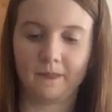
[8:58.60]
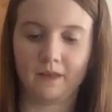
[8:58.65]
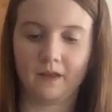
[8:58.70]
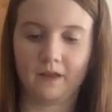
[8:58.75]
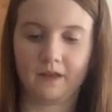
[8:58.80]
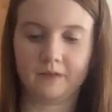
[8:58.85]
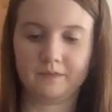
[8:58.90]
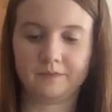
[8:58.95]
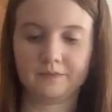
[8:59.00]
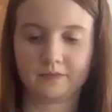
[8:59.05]

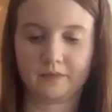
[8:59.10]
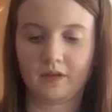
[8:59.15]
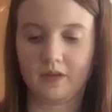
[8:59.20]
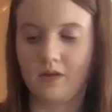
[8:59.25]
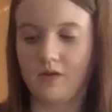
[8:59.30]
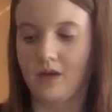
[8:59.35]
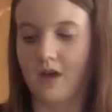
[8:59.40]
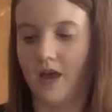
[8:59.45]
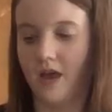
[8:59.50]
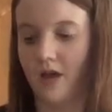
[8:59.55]
Okay,
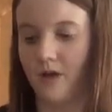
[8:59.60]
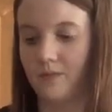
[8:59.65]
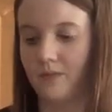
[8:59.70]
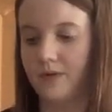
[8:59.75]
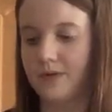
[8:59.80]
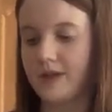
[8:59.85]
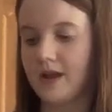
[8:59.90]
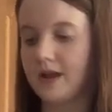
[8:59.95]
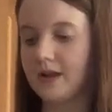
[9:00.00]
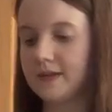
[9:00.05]
I'll
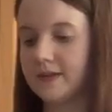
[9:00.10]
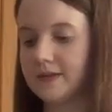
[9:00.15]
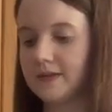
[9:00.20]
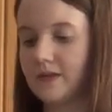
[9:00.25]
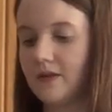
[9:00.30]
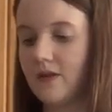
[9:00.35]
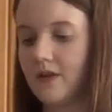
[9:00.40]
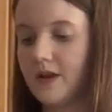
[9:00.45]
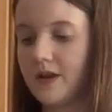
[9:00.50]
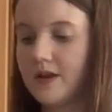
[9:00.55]
put that
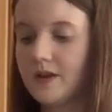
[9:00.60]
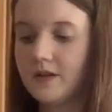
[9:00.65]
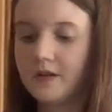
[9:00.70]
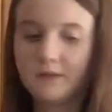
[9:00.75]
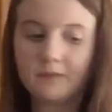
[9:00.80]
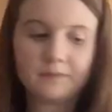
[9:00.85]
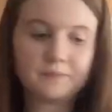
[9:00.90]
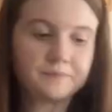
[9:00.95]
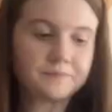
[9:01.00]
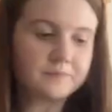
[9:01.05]

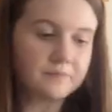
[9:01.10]
aside.